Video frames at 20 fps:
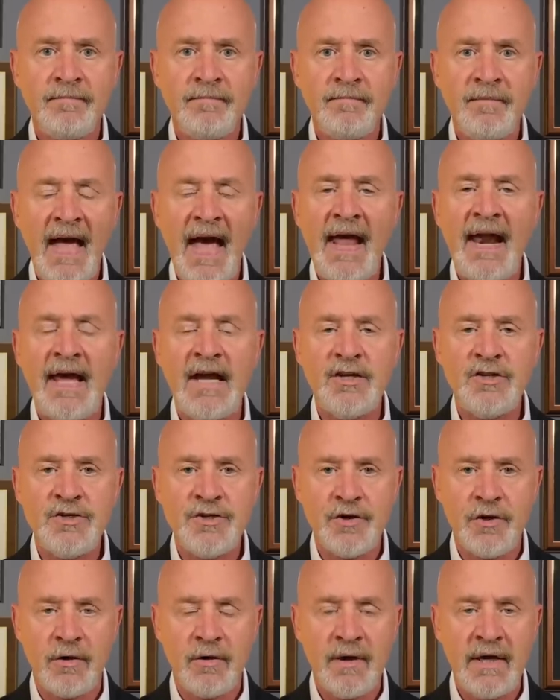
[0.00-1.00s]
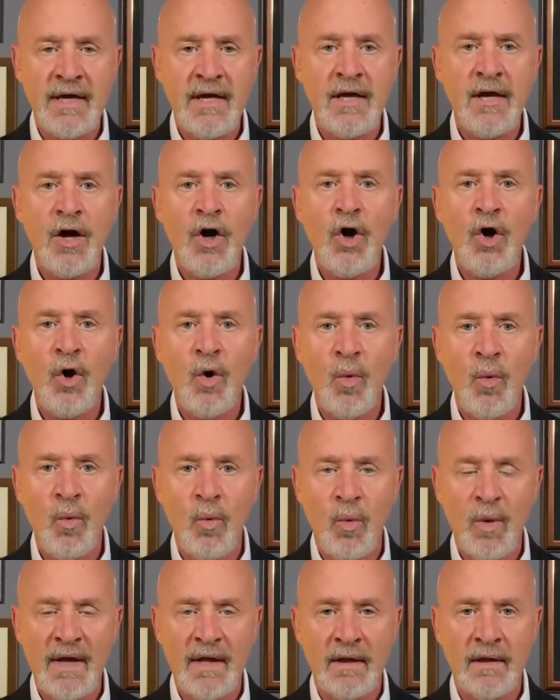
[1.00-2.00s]
and a jury
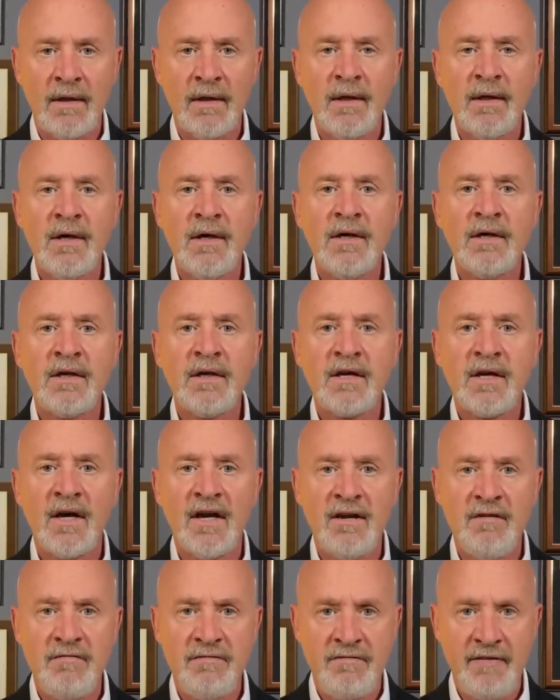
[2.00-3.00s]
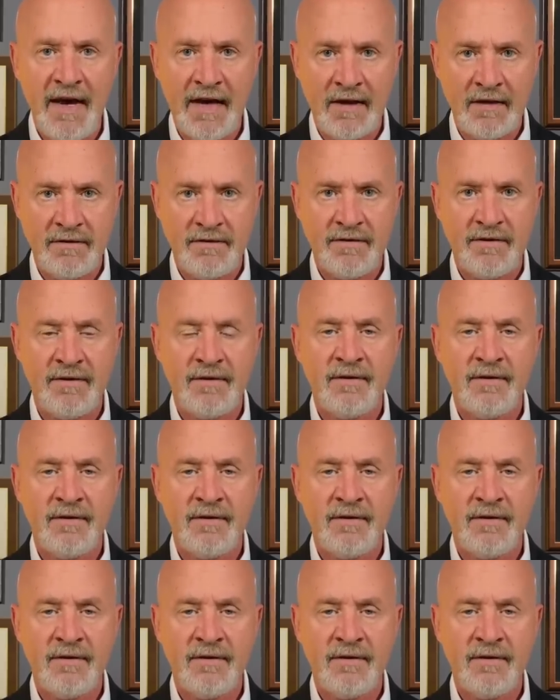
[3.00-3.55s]
will convict.